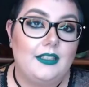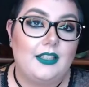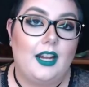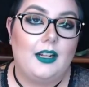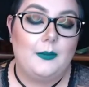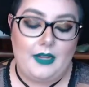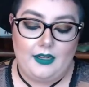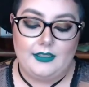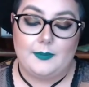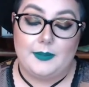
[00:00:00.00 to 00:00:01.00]
talk
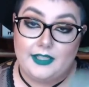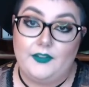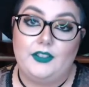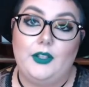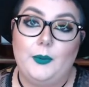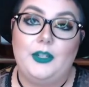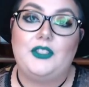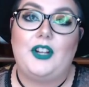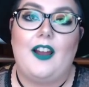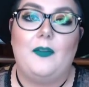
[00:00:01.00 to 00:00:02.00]
about specifically the
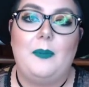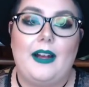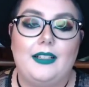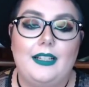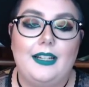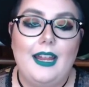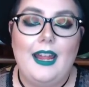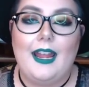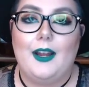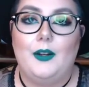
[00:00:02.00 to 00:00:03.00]
Witchcraft Palette
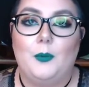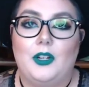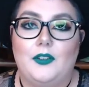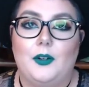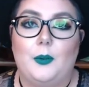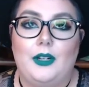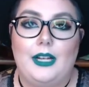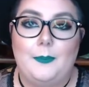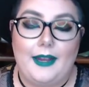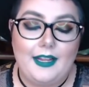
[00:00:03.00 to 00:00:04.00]
in one of her Will I
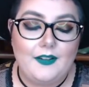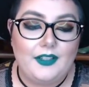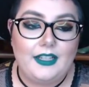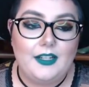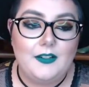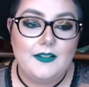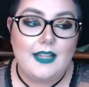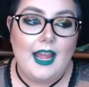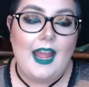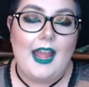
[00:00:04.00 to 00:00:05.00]
Buy It videos,
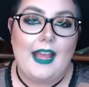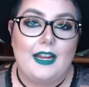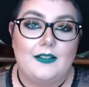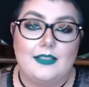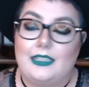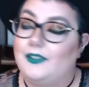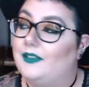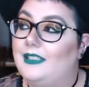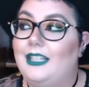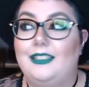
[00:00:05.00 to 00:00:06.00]
and I was like,
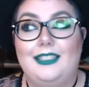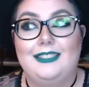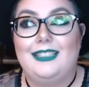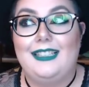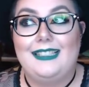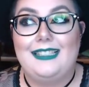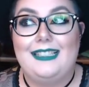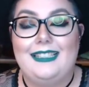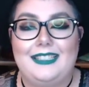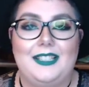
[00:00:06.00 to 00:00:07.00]
Angelica likes
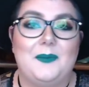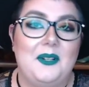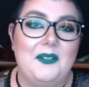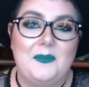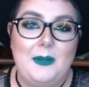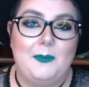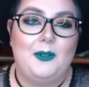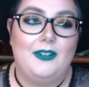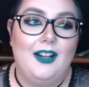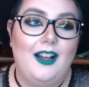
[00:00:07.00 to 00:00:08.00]
it. She's one of those
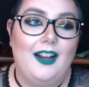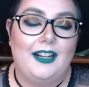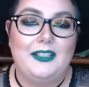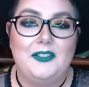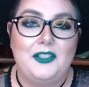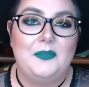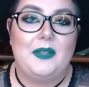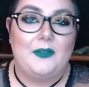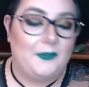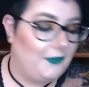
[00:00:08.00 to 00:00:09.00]
people on YouTube
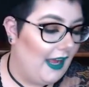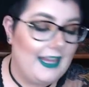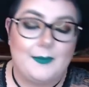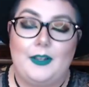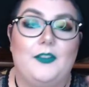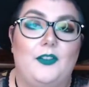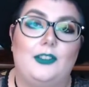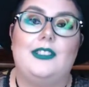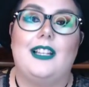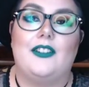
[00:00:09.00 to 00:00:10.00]
that has my
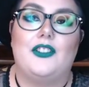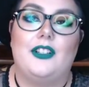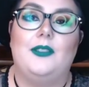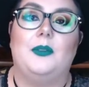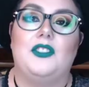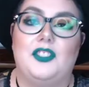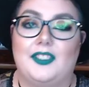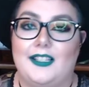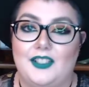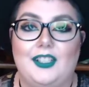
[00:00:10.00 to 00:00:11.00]
full attention, and when she
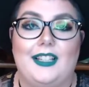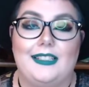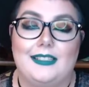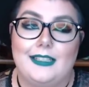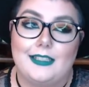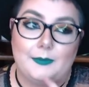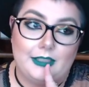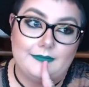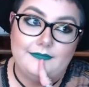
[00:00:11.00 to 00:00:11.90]
says she likes things, I'm like,